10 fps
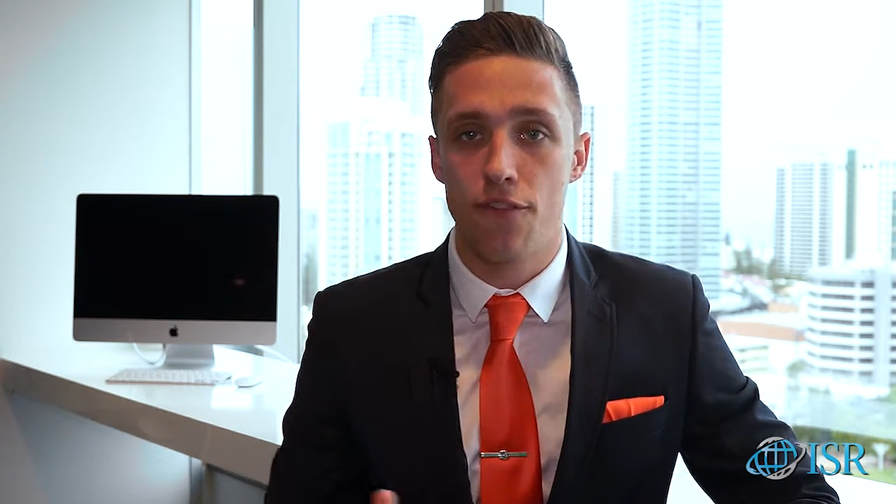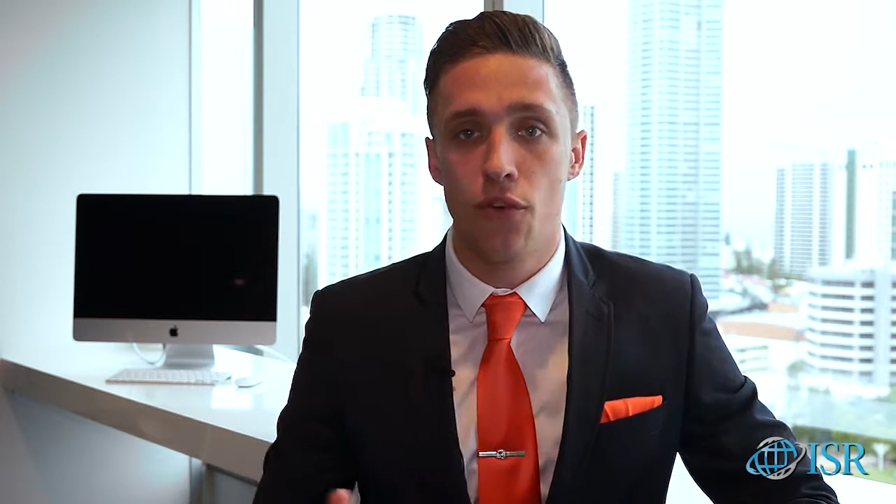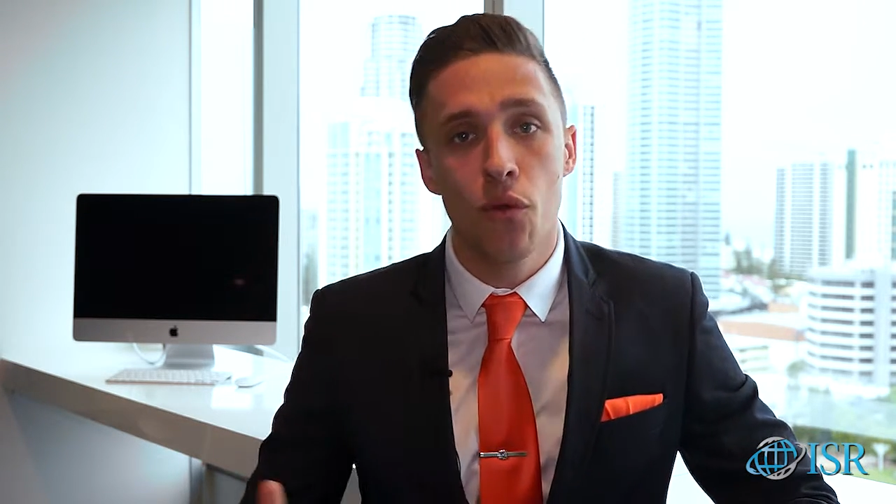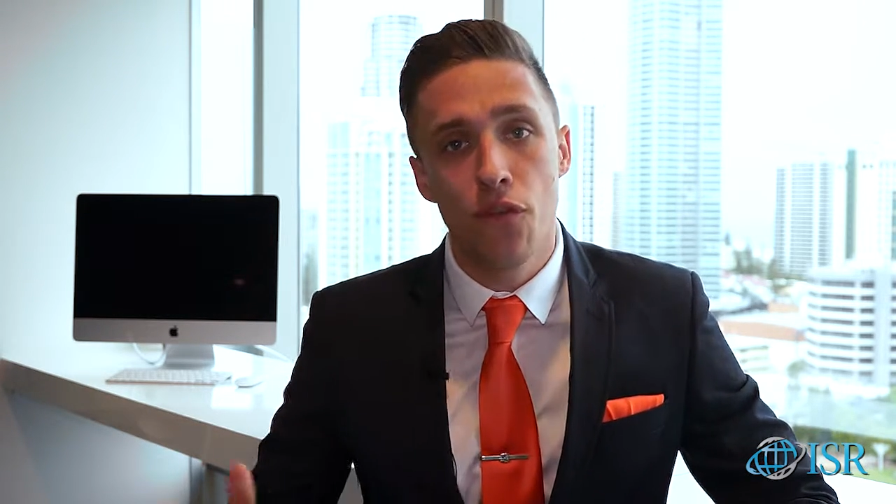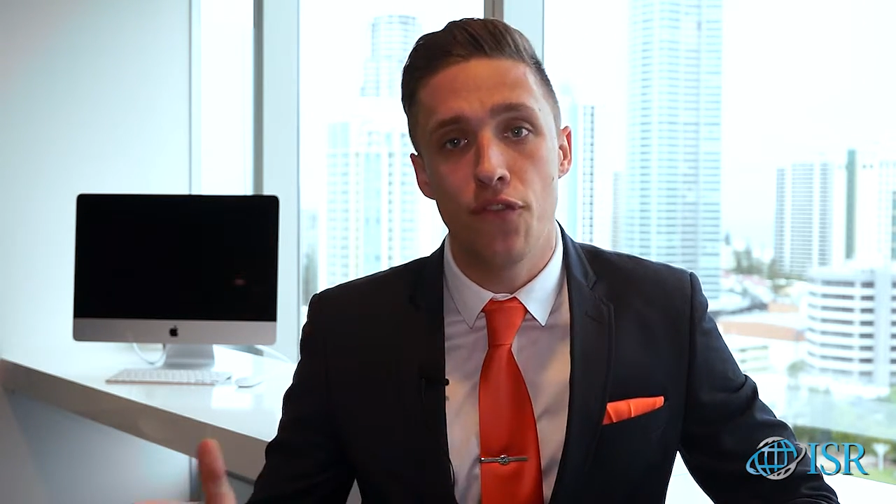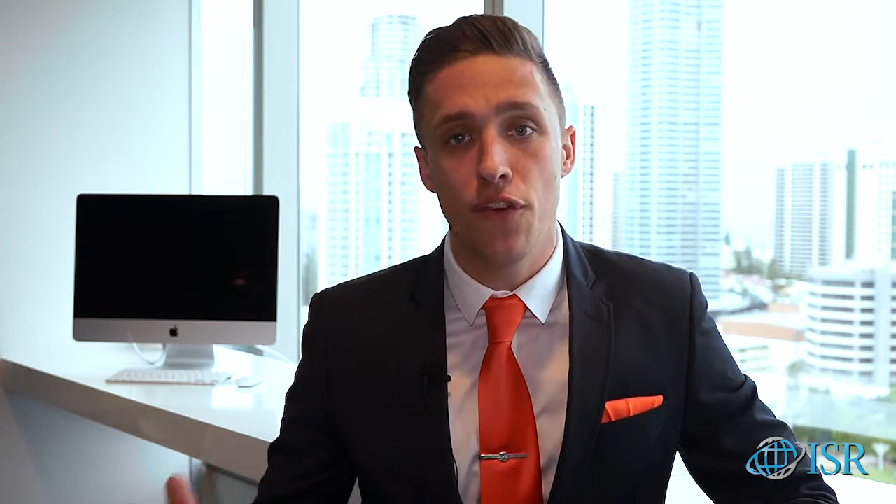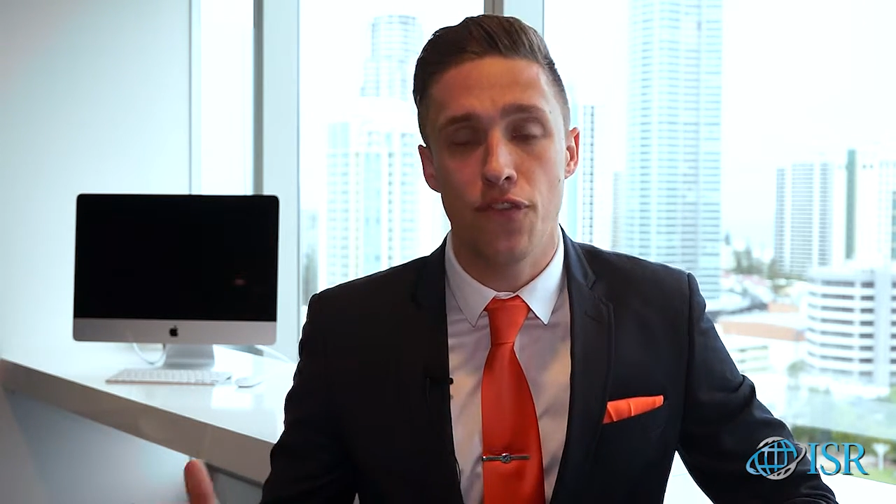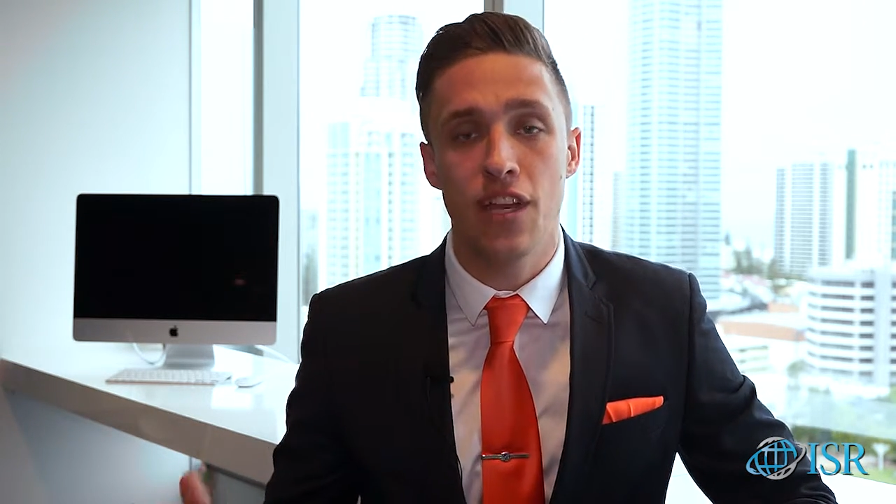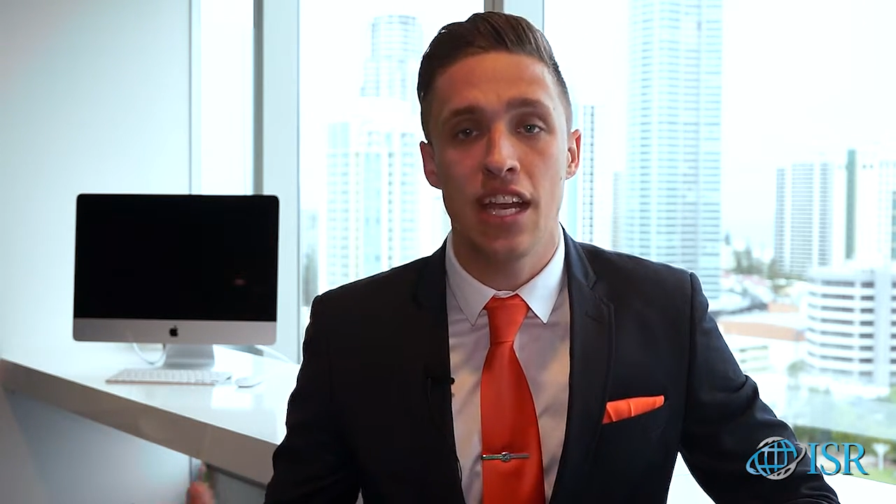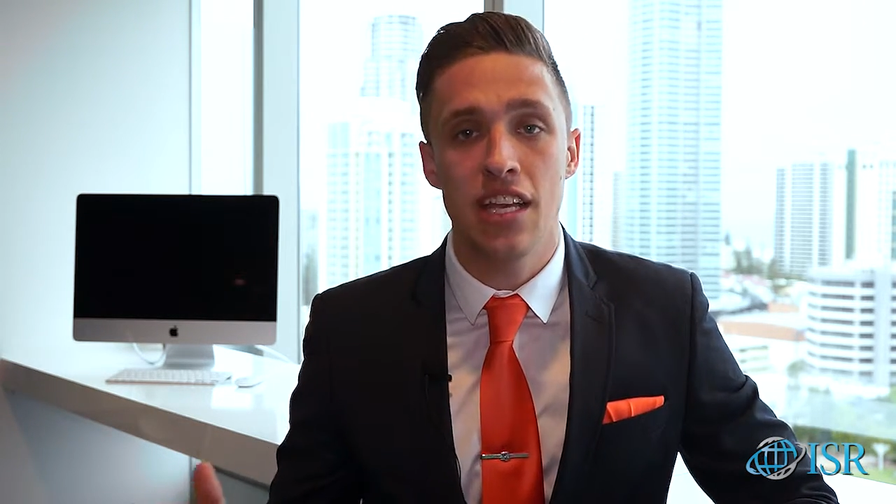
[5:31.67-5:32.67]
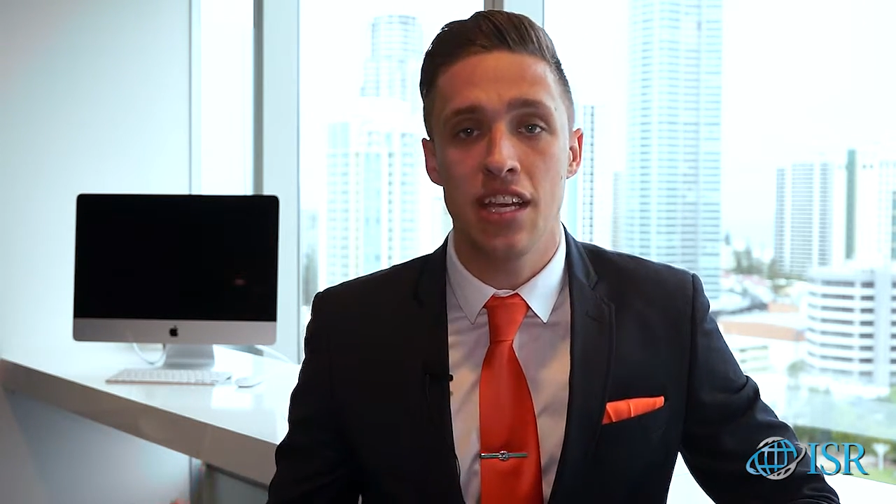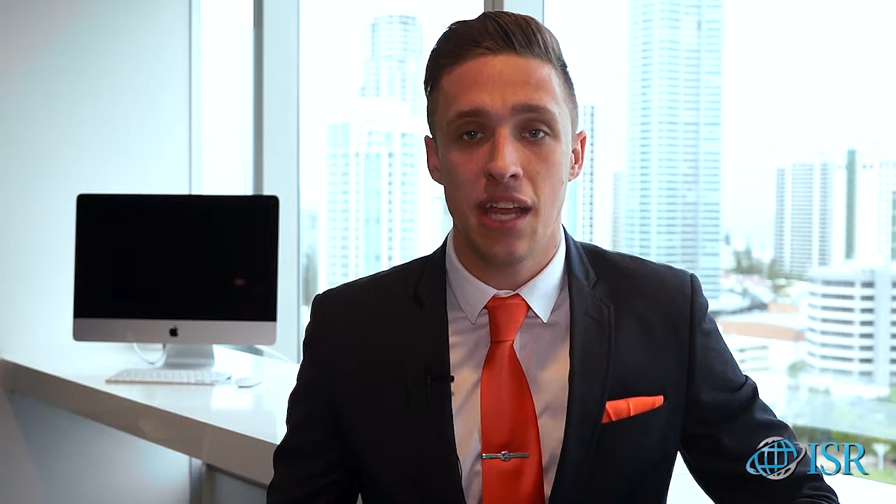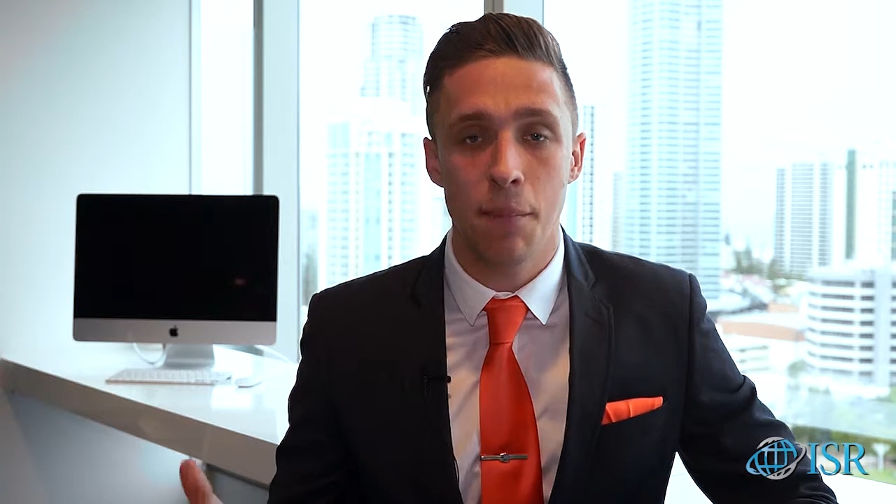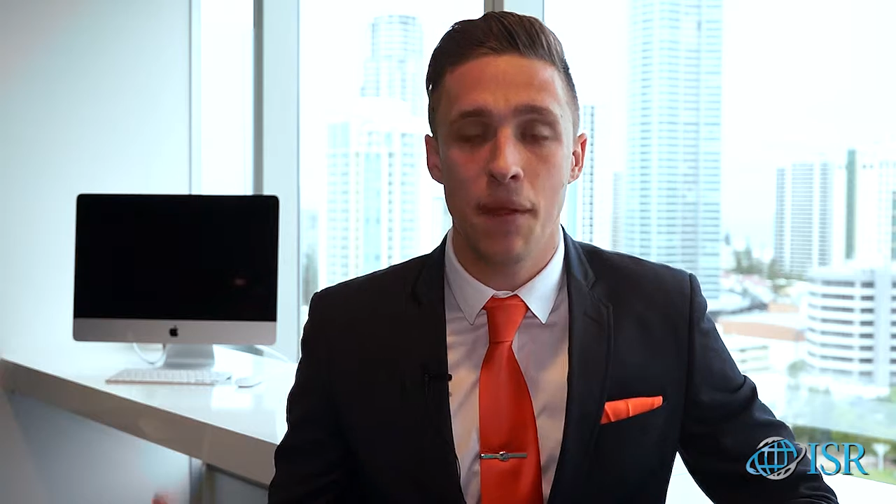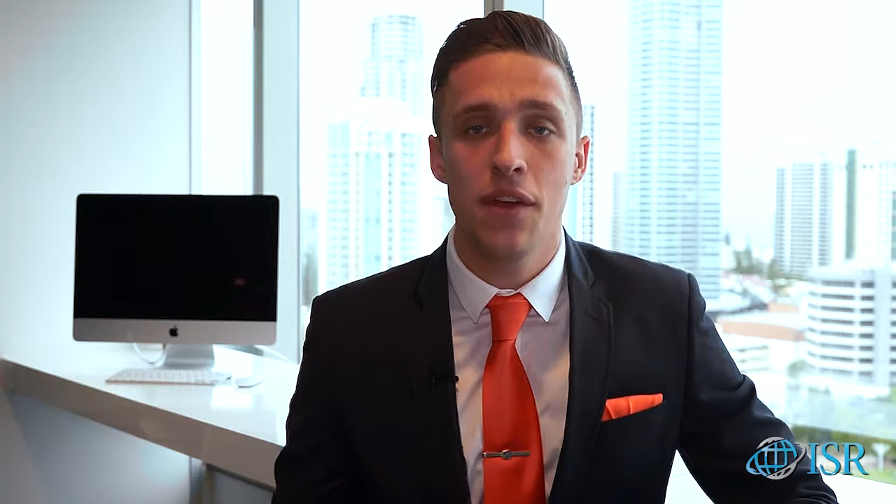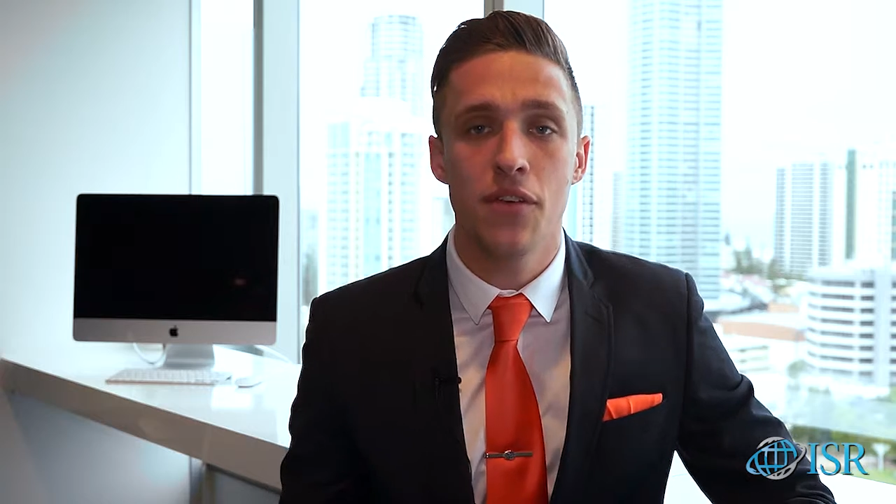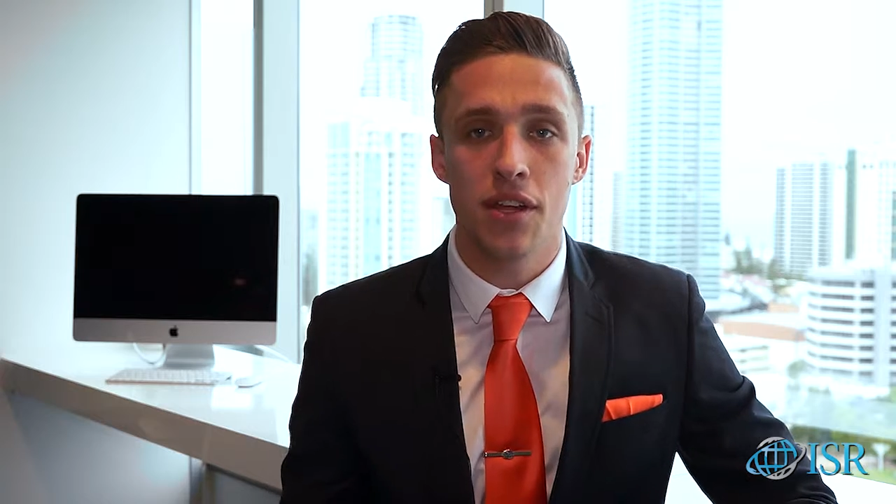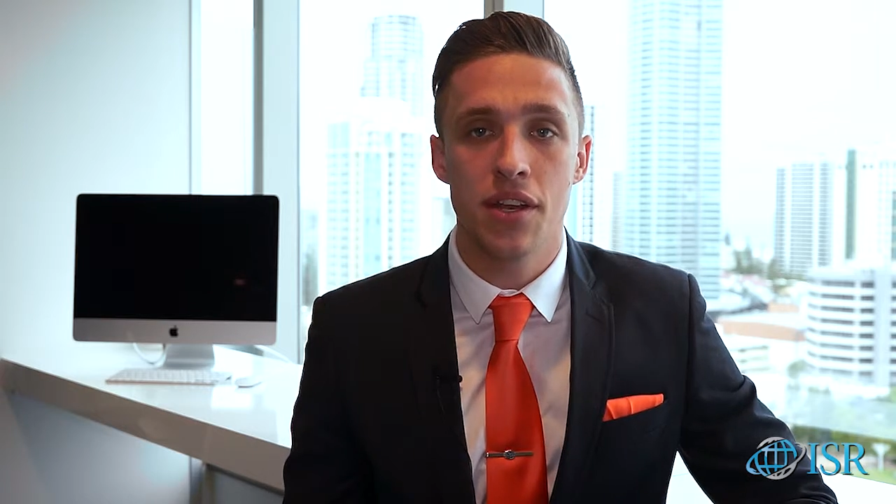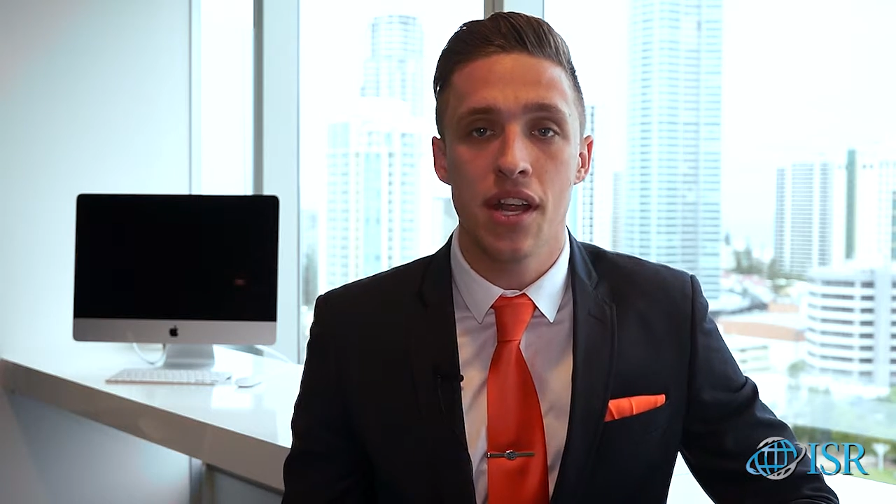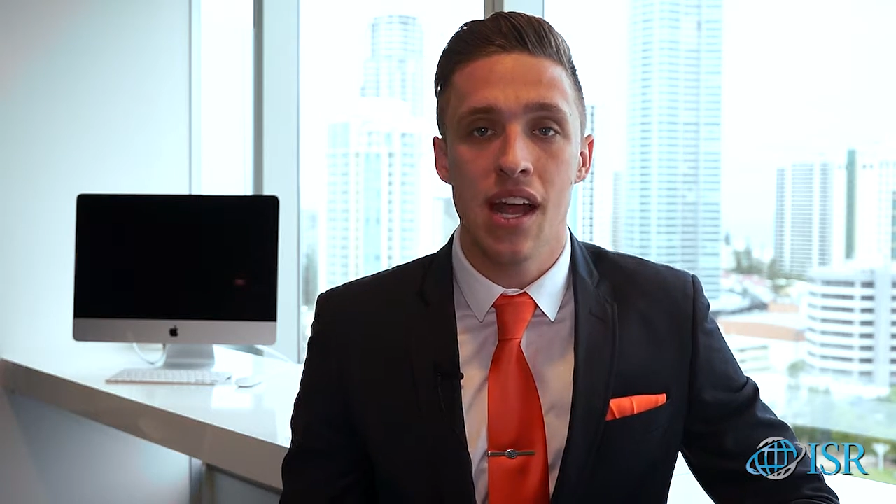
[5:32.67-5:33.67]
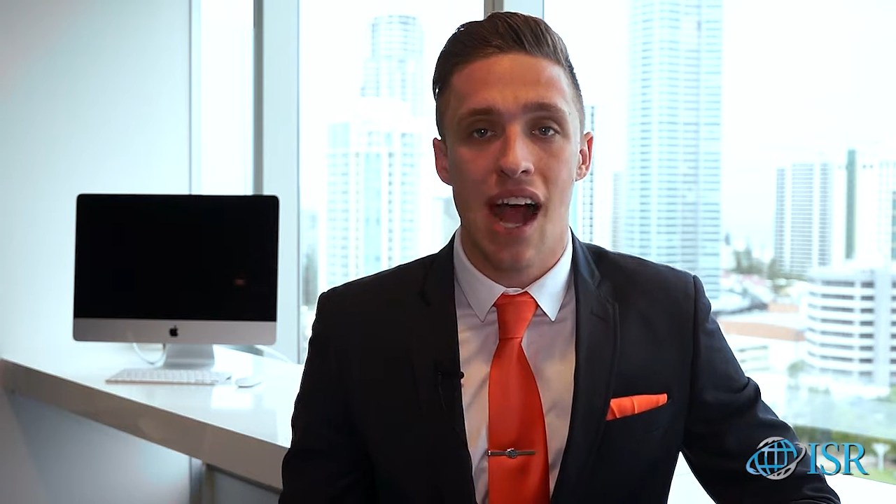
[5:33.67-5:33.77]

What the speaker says: full 15-year period,